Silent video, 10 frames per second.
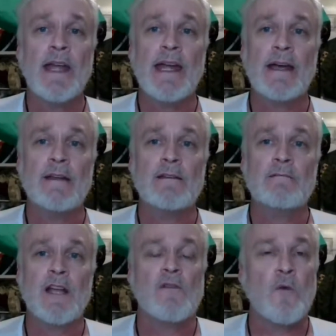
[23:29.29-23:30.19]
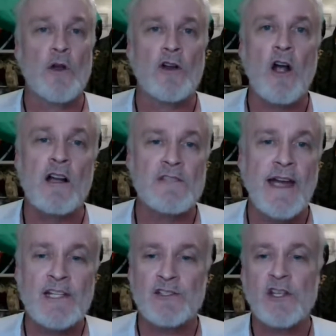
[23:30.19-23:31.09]
And therefore your cause
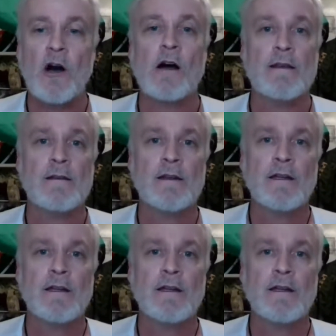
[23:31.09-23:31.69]
of action is gone